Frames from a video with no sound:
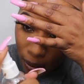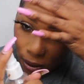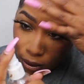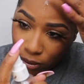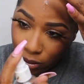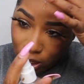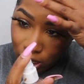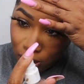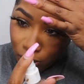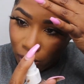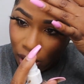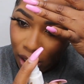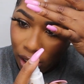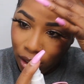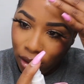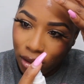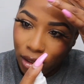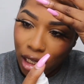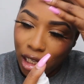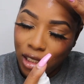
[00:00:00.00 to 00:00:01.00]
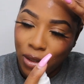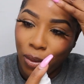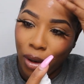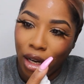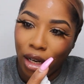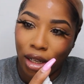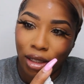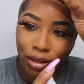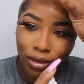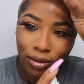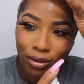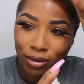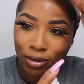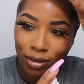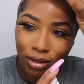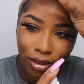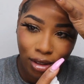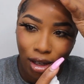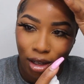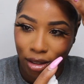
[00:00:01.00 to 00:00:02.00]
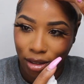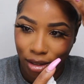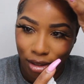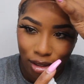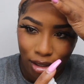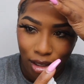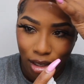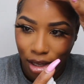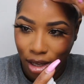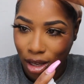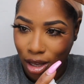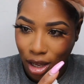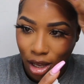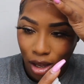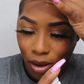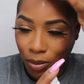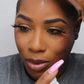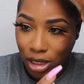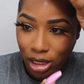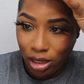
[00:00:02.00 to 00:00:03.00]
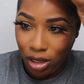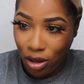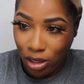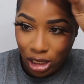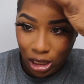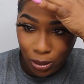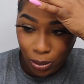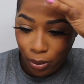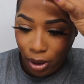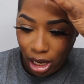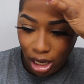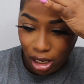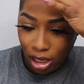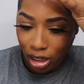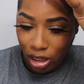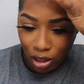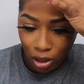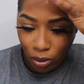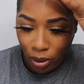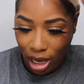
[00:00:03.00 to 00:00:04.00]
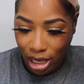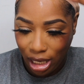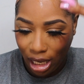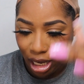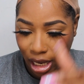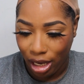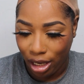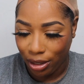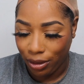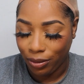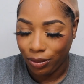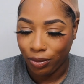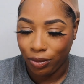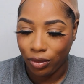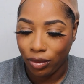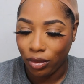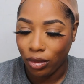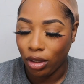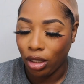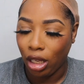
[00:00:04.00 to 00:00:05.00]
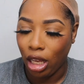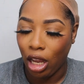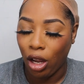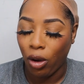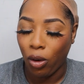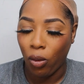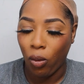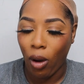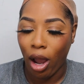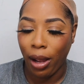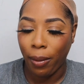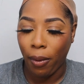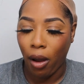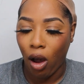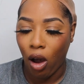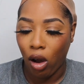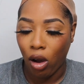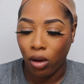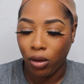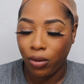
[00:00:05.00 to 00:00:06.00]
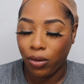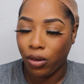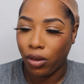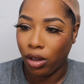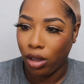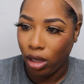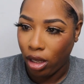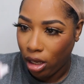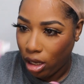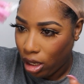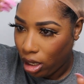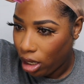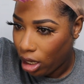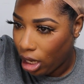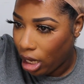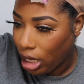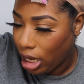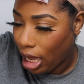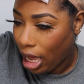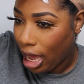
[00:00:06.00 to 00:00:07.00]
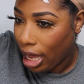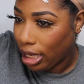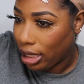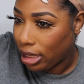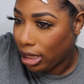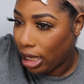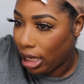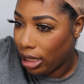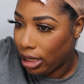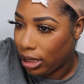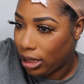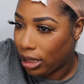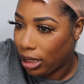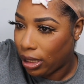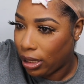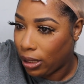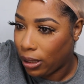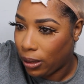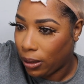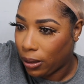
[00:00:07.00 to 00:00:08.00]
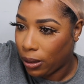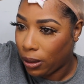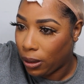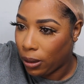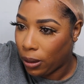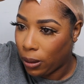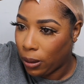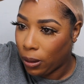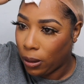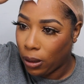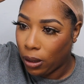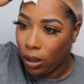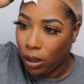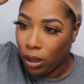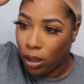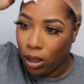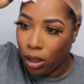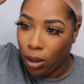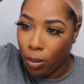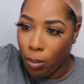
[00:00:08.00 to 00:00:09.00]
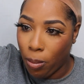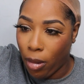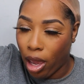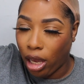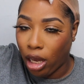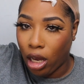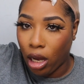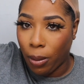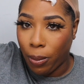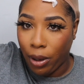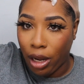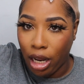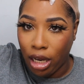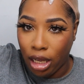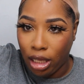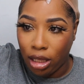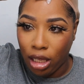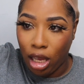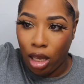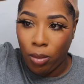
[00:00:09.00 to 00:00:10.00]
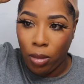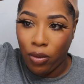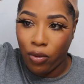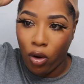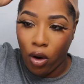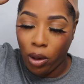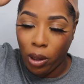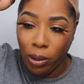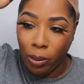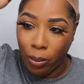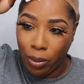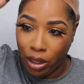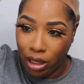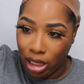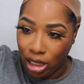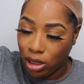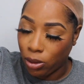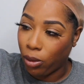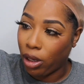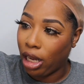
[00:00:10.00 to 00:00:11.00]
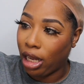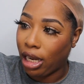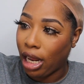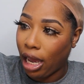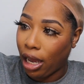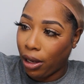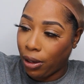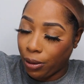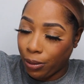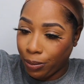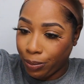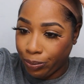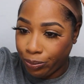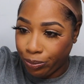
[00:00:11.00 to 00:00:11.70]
Oh, it's running. It's running. We're just going to spray a little right there and wipe off any excess makeup or anything before we put this wig down.